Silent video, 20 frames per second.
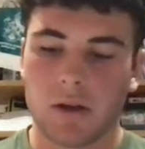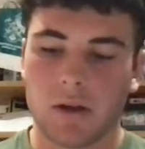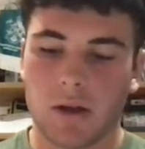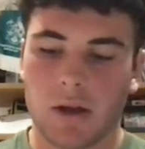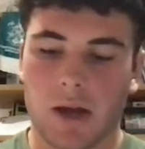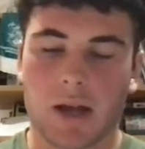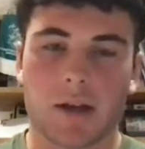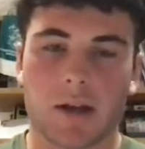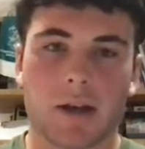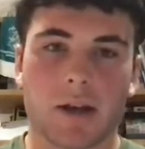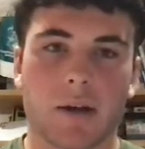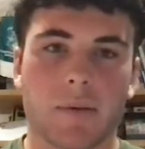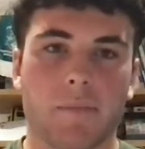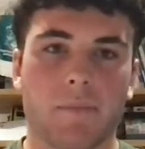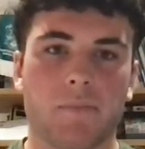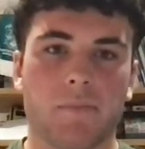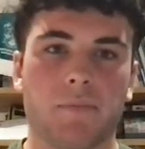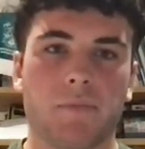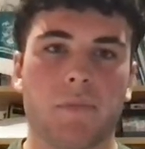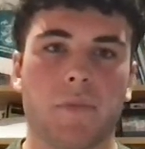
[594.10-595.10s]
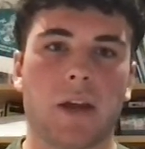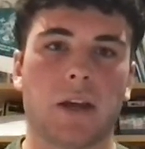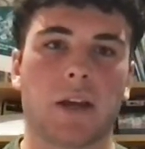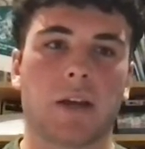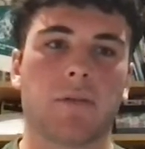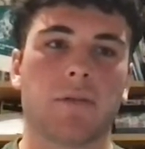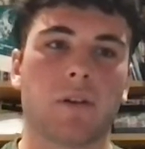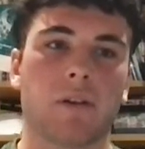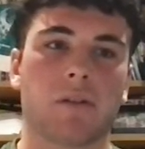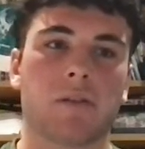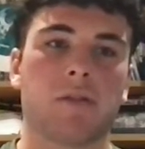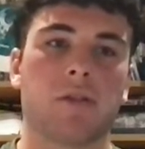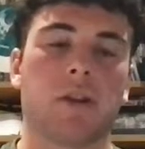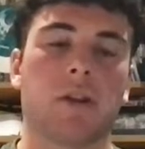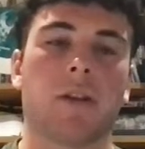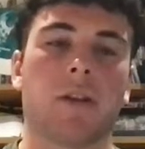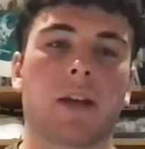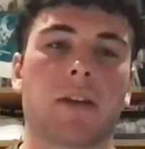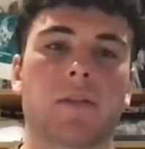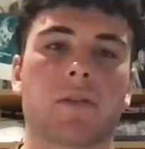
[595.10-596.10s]
And they give us
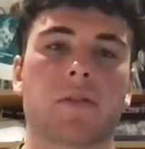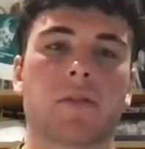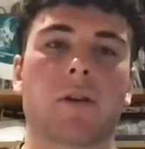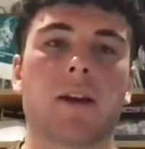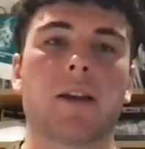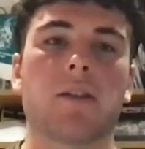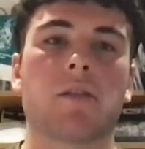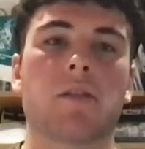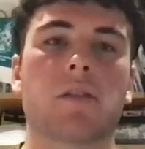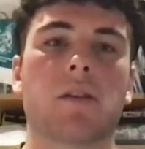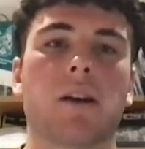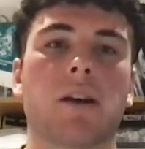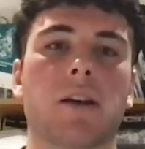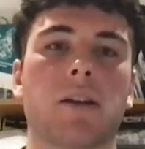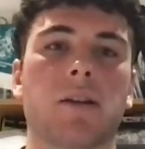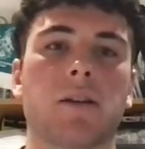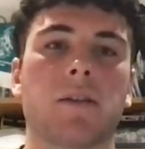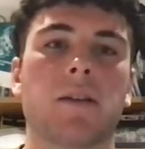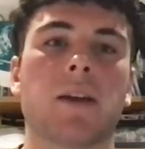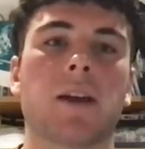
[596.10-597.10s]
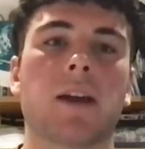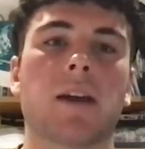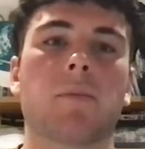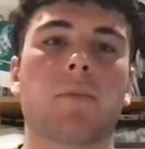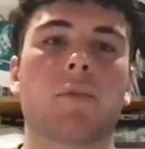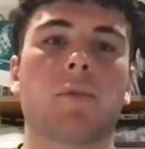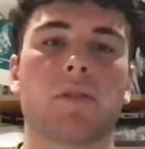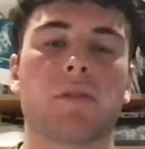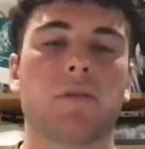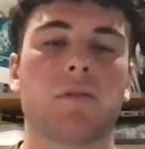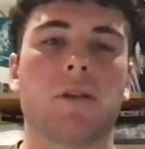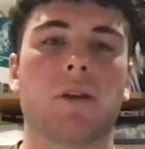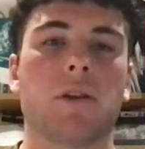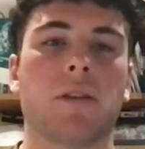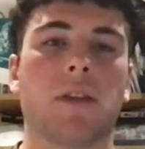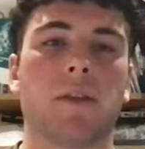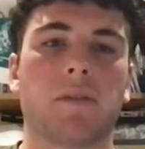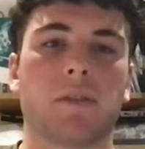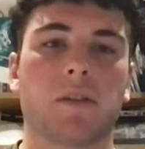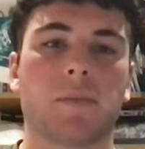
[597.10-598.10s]
great insight into the game because
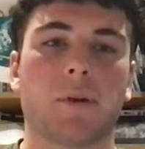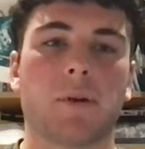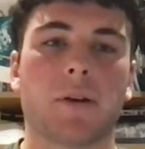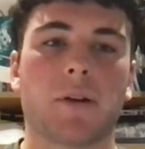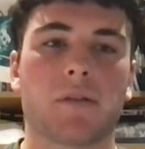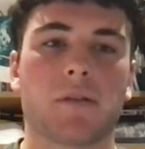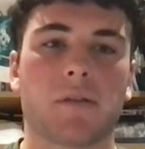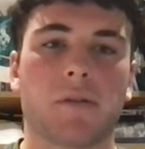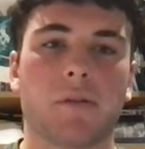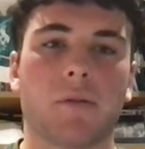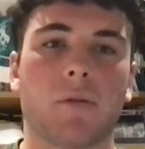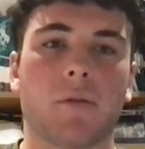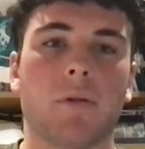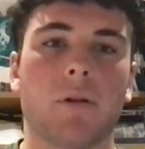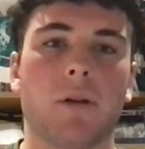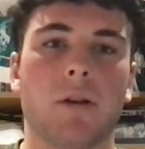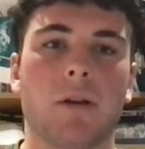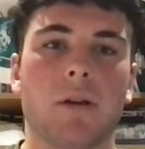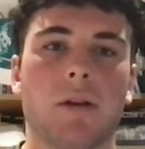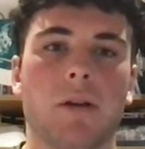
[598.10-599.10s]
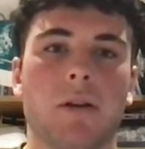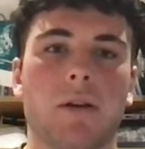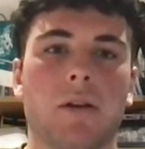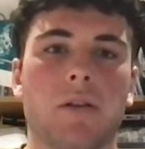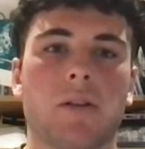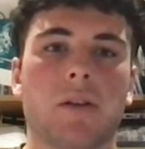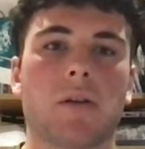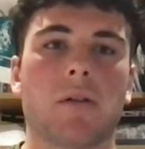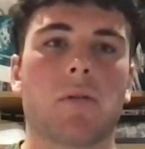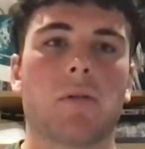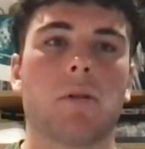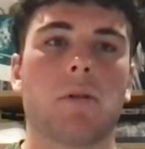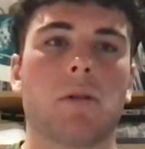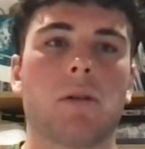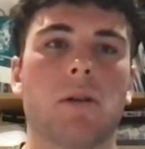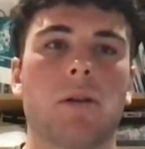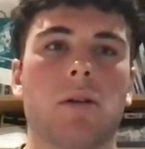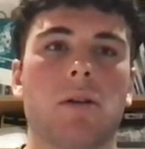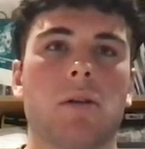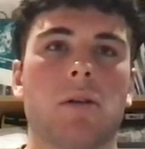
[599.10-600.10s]
they've experienced it all. So
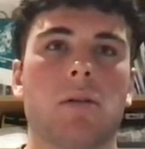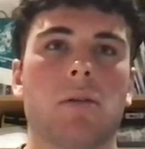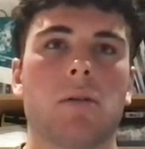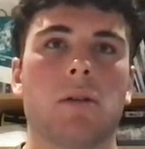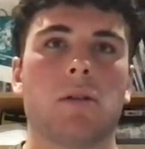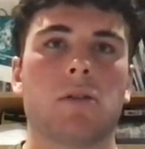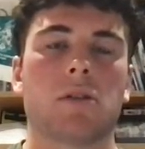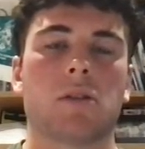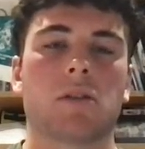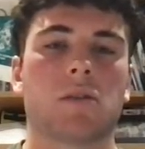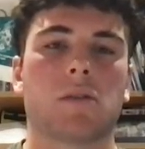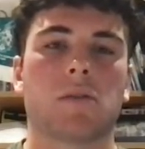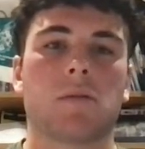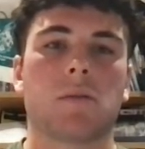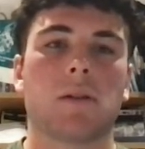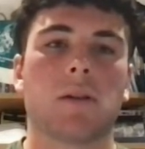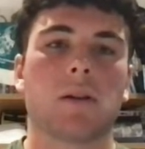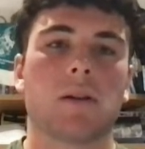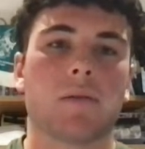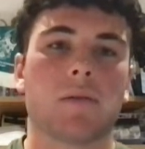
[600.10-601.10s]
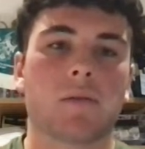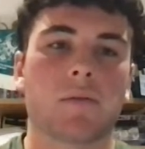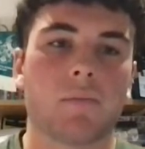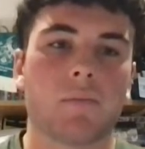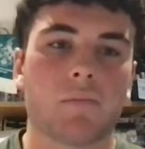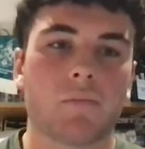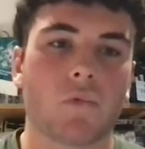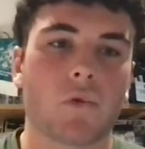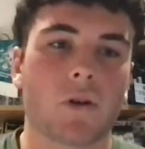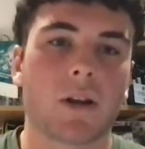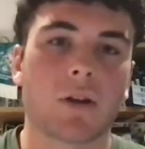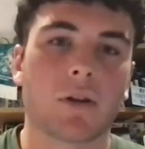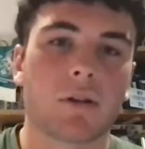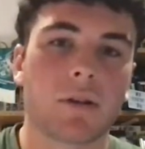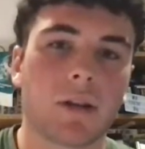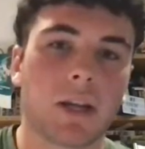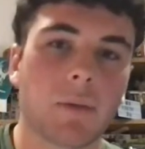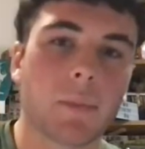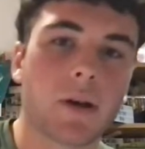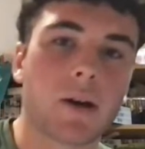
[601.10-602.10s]
it's really good to
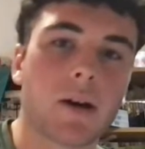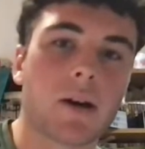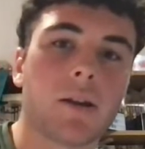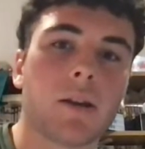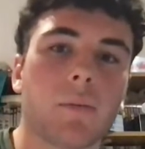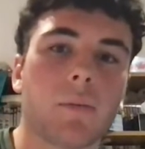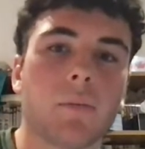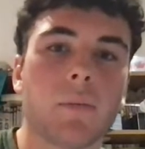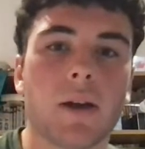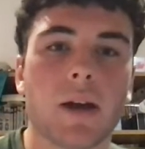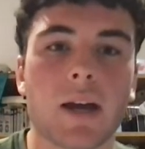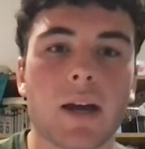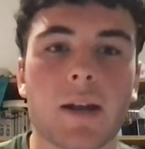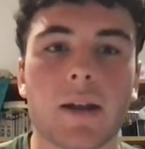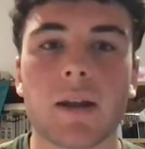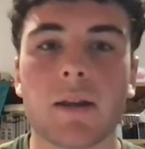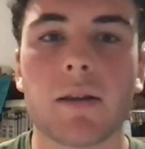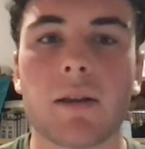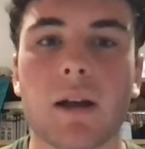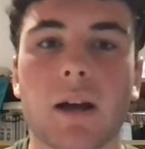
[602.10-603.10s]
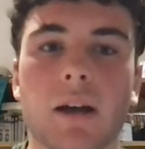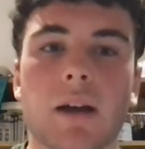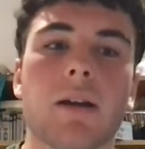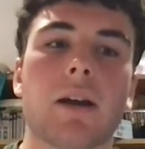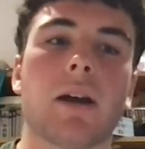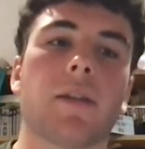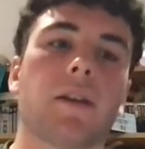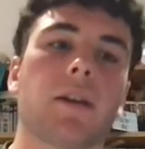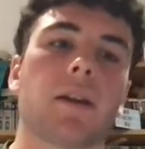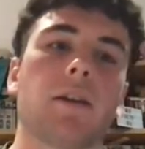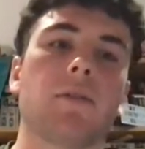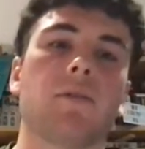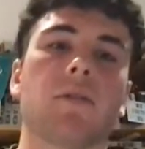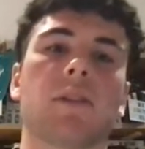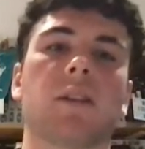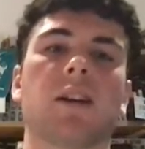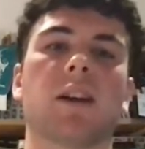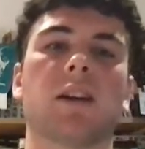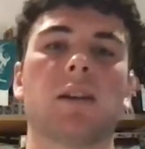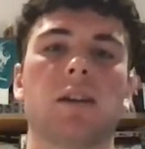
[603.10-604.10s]
get behind them. And I think
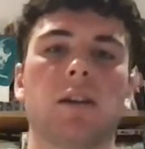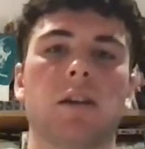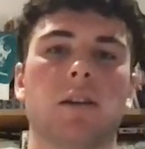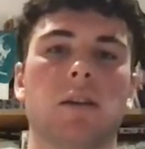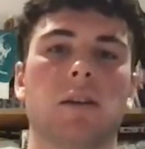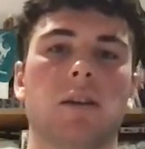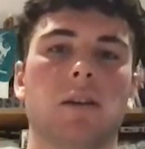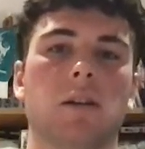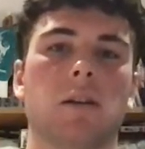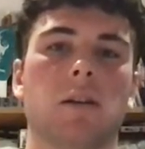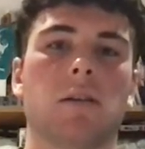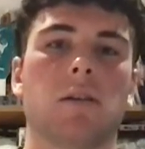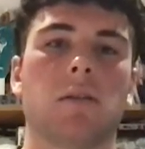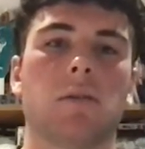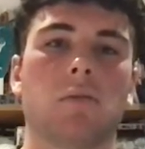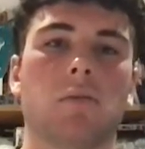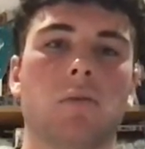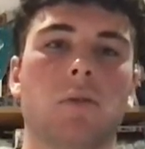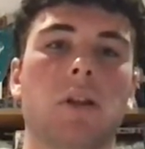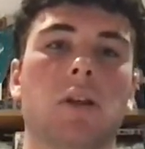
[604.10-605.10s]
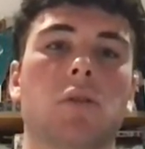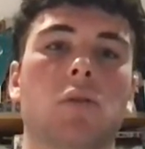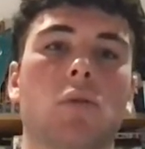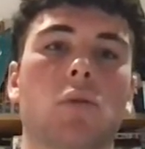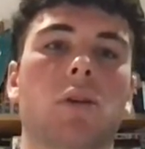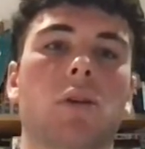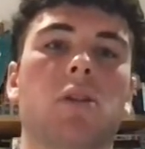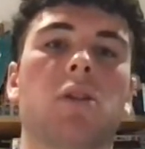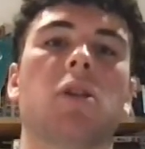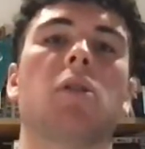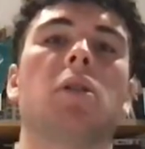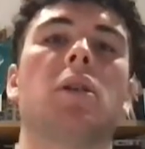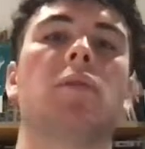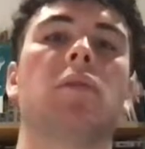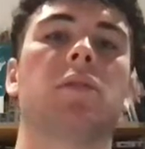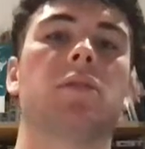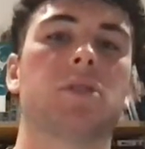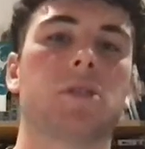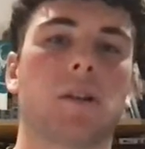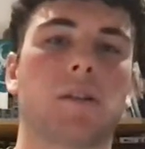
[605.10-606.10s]
everyone, when they're talking,
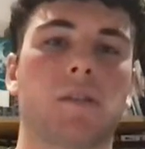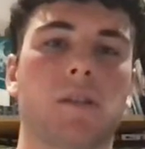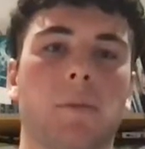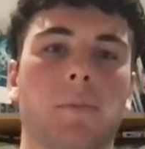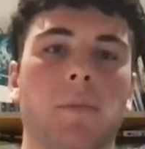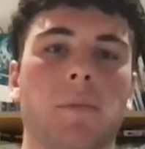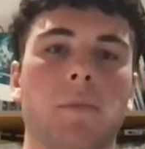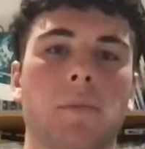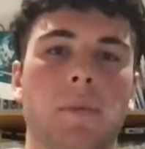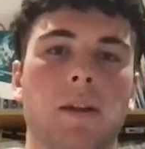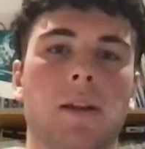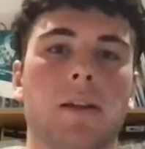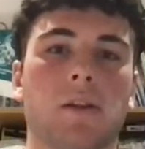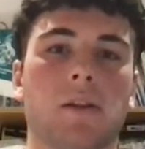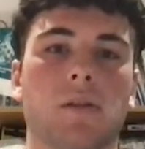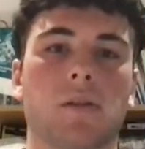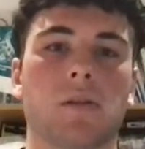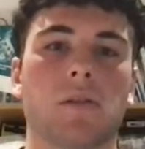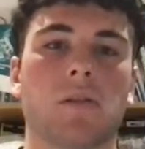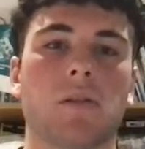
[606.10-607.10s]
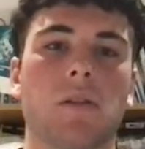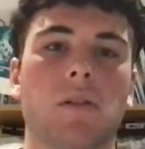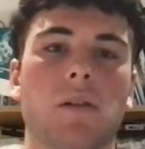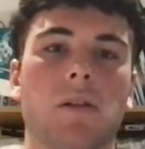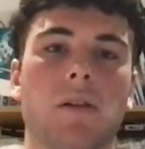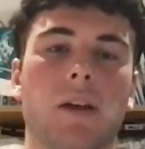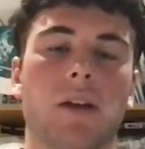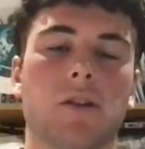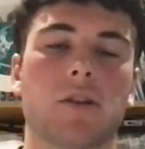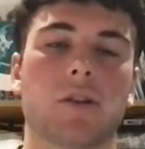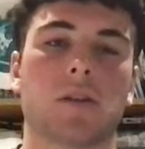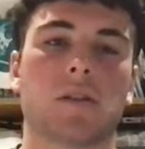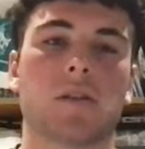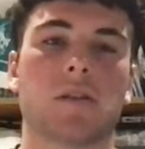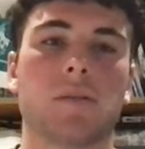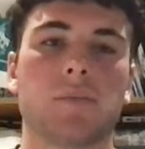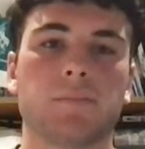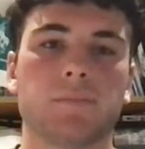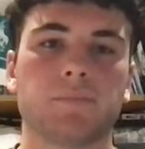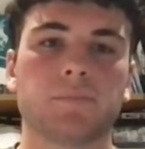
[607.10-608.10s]
everyone shuts up and listens, and
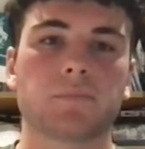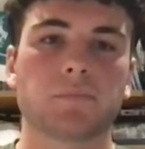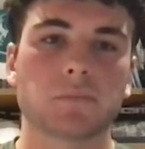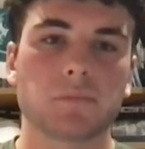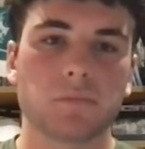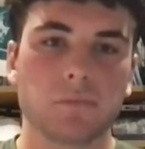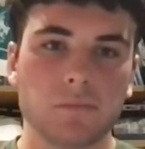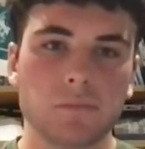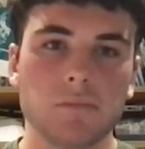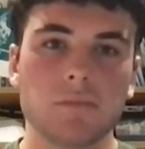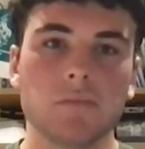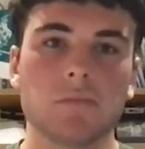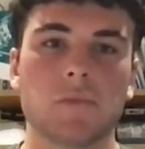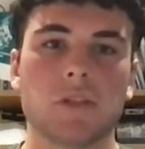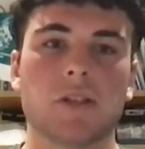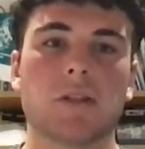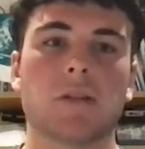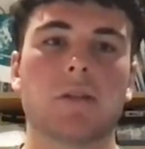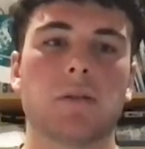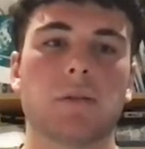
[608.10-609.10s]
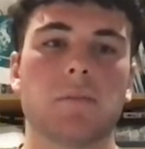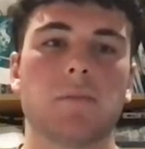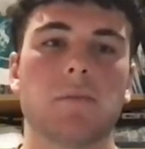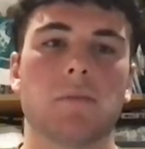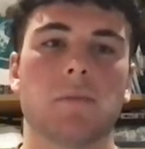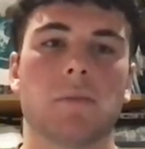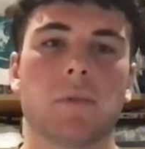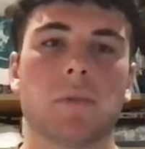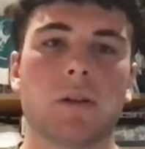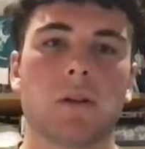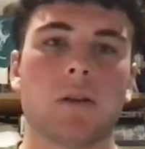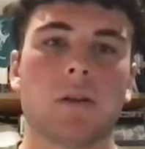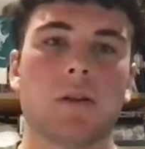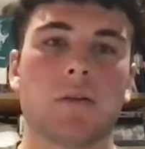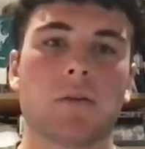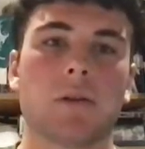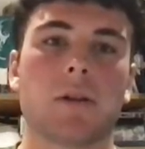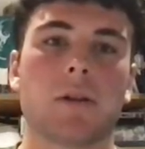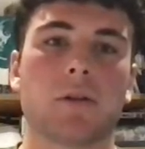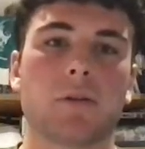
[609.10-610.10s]
they're
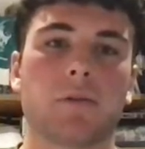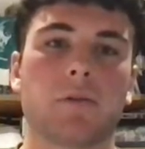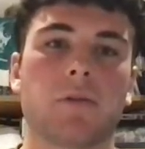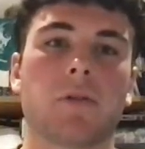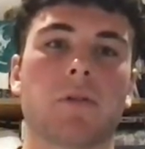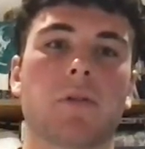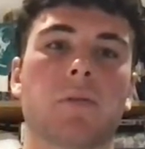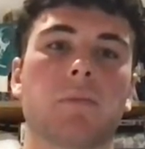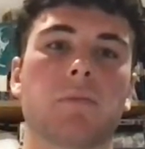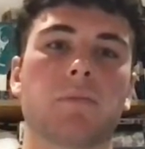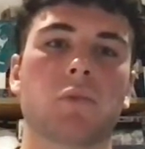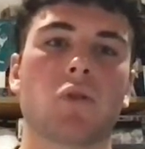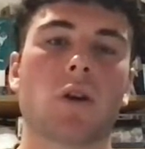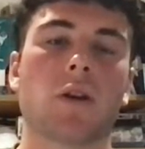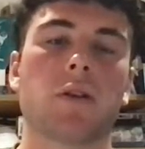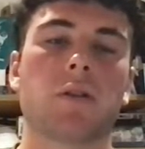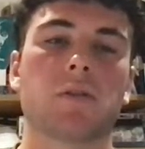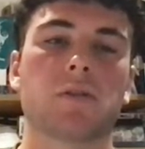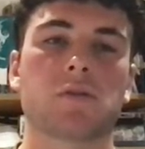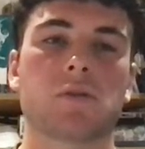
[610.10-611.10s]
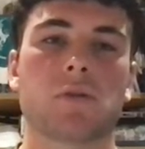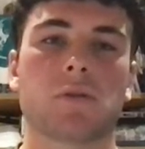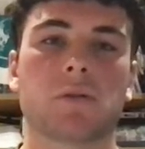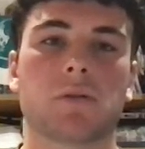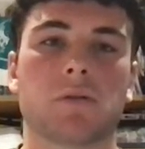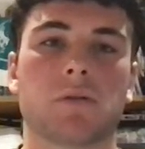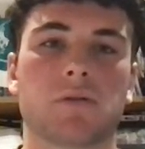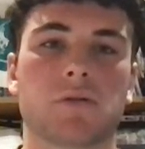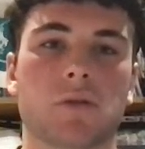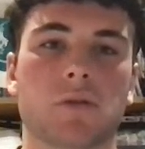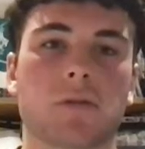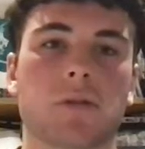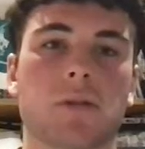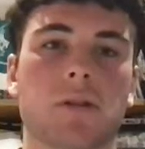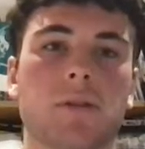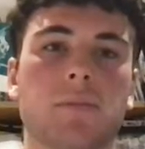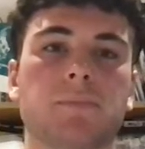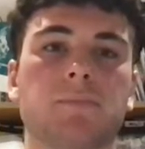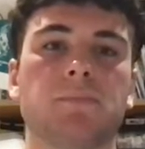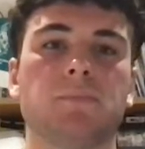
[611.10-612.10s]
really good for creating a strong
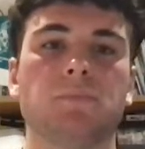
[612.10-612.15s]
team.